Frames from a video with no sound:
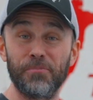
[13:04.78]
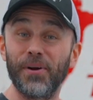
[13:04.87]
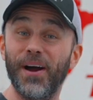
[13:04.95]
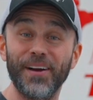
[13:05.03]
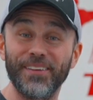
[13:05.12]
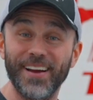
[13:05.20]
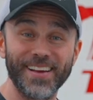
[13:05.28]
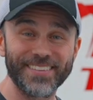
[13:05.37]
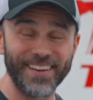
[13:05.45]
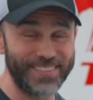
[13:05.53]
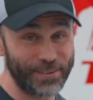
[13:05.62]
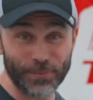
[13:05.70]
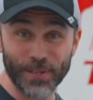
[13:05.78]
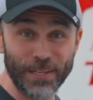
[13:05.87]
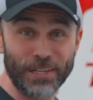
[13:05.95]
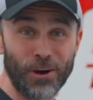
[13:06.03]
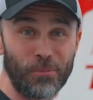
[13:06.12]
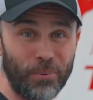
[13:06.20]
progress. It's a real
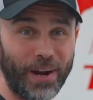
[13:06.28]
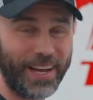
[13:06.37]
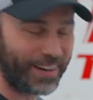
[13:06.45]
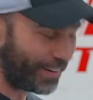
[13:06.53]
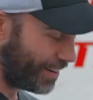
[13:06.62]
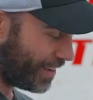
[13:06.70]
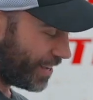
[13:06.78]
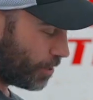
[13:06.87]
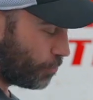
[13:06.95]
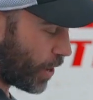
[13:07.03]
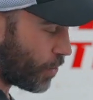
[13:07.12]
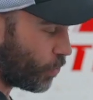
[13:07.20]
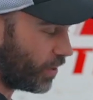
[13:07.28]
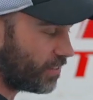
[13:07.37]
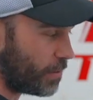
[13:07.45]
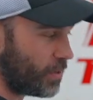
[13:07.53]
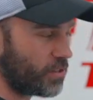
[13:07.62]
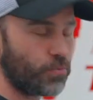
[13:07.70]
no-brainer. But when
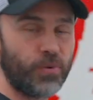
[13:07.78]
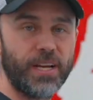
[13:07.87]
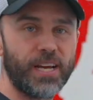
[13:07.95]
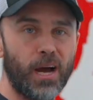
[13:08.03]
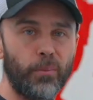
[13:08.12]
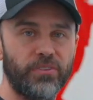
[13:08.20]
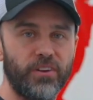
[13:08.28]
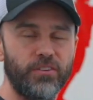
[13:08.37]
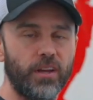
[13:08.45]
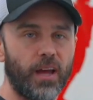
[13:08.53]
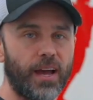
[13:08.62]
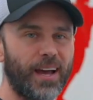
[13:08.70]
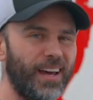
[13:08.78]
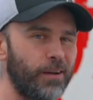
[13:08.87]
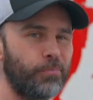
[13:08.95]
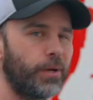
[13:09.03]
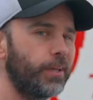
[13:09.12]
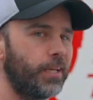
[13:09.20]
someone's recompositioning, I kind
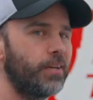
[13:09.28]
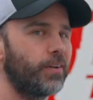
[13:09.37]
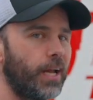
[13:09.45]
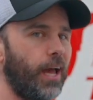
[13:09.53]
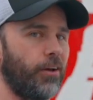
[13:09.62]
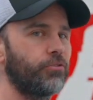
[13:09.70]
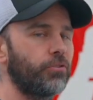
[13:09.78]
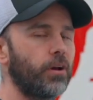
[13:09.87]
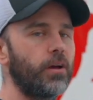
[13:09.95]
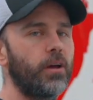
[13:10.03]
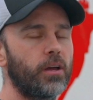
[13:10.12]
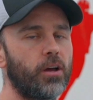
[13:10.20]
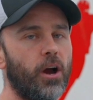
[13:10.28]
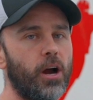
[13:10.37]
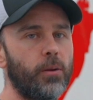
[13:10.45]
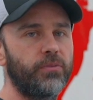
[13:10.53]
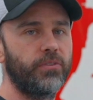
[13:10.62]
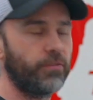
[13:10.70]
of put even extra
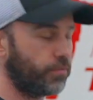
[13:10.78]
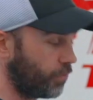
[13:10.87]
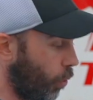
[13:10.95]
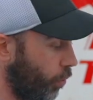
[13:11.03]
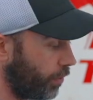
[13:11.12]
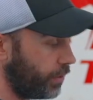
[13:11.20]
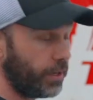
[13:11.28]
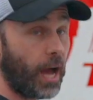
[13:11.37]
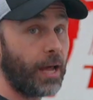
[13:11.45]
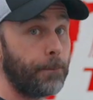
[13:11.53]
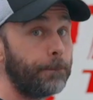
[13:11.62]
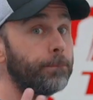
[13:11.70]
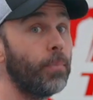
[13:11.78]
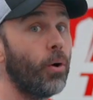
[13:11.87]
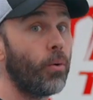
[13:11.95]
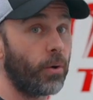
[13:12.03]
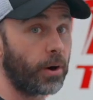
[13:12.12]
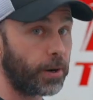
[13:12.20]
carbs, not
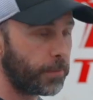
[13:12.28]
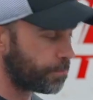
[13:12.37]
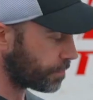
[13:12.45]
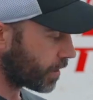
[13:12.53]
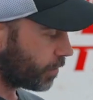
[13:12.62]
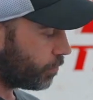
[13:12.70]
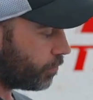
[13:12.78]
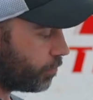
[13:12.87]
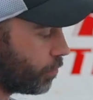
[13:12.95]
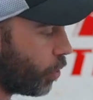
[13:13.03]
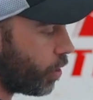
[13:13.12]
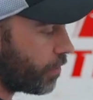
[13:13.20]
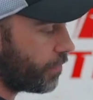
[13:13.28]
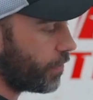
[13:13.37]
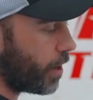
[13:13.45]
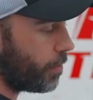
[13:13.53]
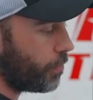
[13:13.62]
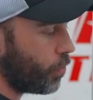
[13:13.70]
more
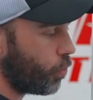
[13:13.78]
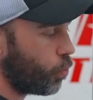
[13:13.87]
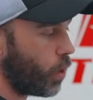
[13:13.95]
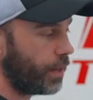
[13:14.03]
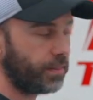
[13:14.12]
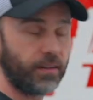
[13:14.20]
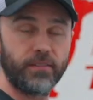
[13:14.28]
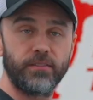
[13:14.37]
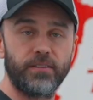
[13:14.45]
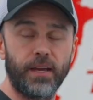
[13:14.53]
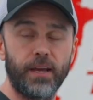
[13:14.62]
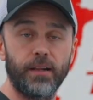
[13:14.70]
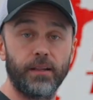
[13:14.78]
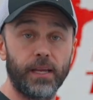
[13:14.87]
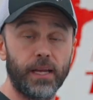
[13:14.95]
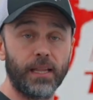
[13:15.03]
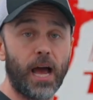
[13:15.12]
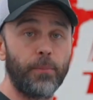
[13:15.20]
from what this
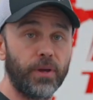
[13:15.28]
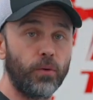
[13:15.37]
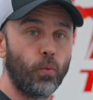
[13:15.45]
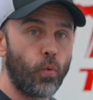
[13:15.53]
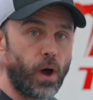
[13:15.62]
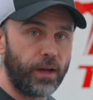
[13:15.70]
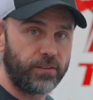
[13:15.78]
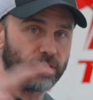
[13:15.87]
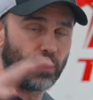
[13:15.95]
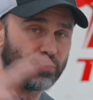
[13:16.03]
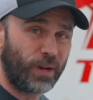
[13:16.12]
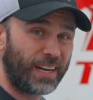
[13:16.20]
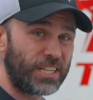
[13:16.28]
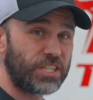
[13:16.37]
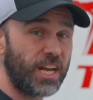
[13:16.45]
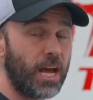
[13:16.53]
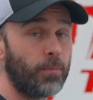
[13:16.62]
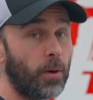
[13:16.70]
daily allotment was. So I try to
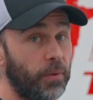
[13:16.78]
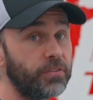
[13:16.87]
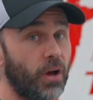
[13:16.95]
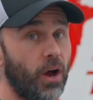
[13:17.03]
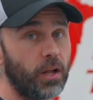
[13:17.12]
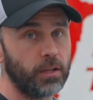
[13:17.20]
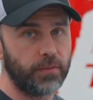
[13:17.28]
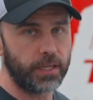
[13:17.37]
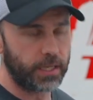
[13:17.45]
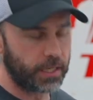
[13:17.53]
jam almost all of it